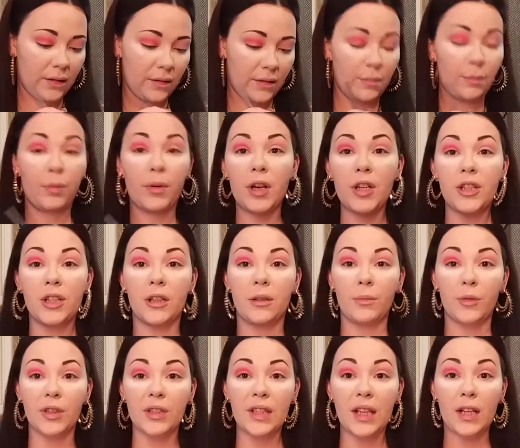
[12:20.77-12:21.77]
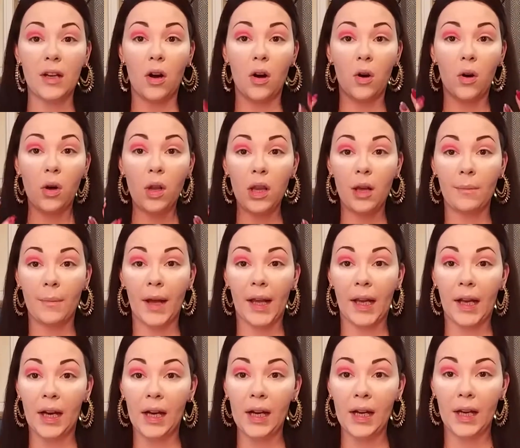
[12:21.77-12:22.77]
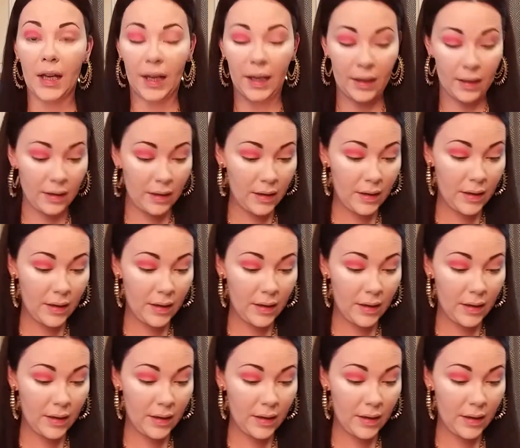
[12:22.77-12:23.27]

the brush anymore. It's like all on my eye.